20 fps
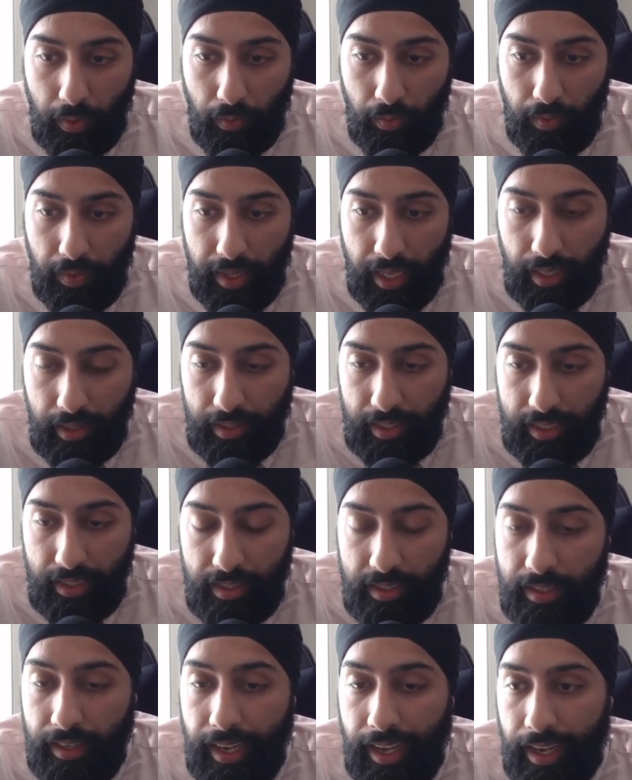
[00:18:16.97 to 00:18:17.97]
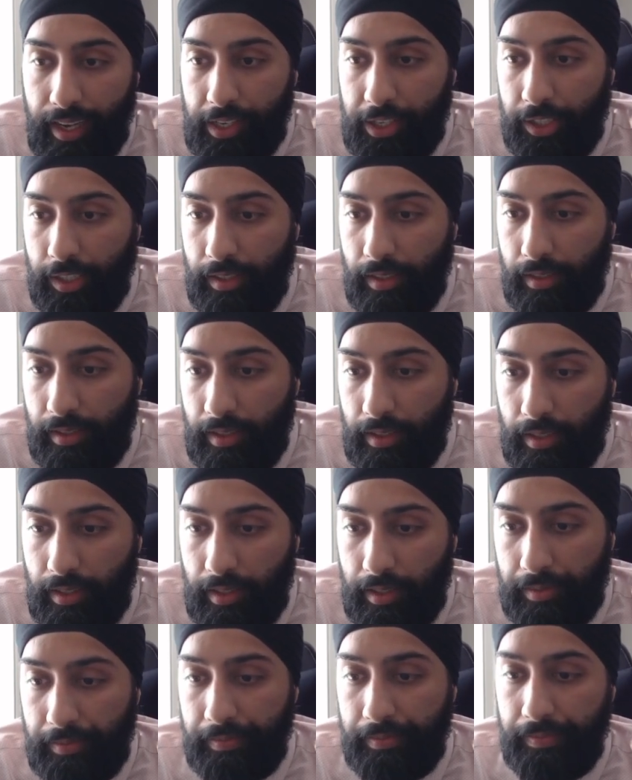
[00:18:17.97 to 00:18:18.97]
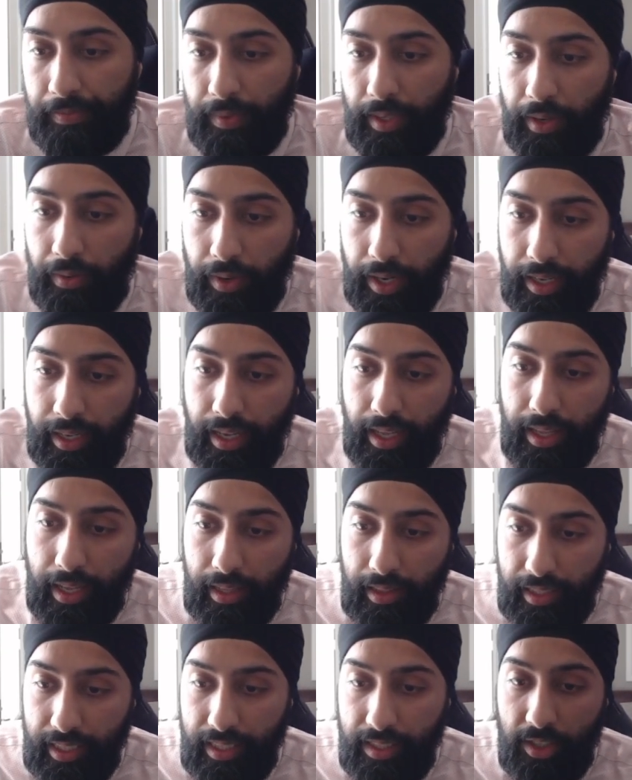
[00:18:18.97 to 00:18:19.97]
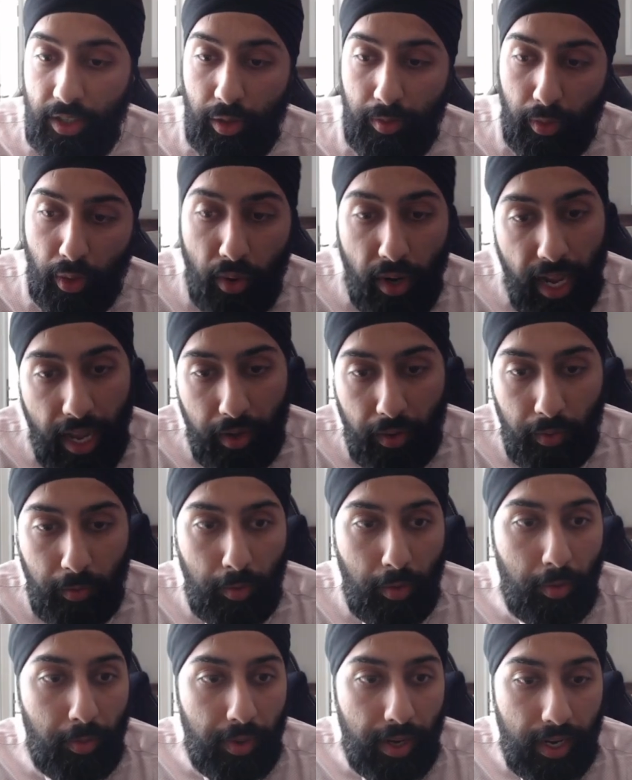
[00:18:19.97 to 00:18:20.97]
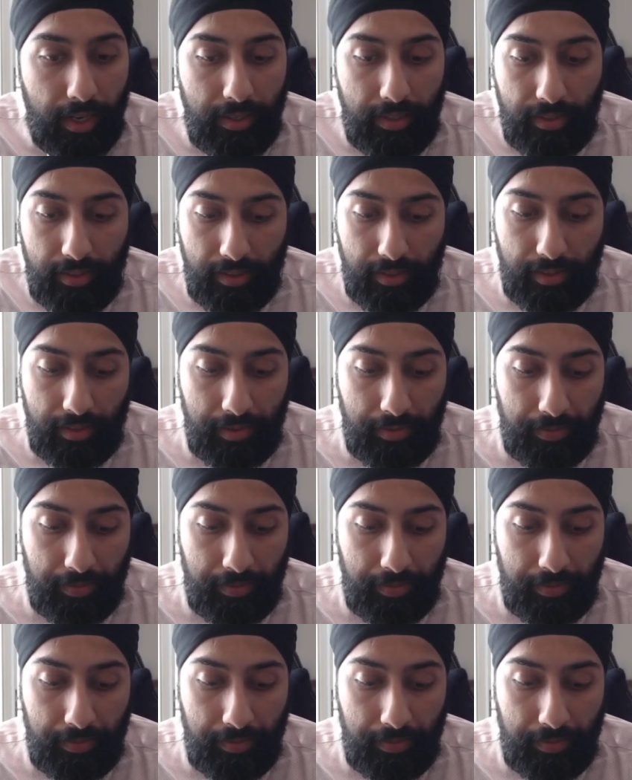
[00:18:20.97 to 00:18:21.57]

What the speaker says: that leads to action, right? And that leads to more equitable practice.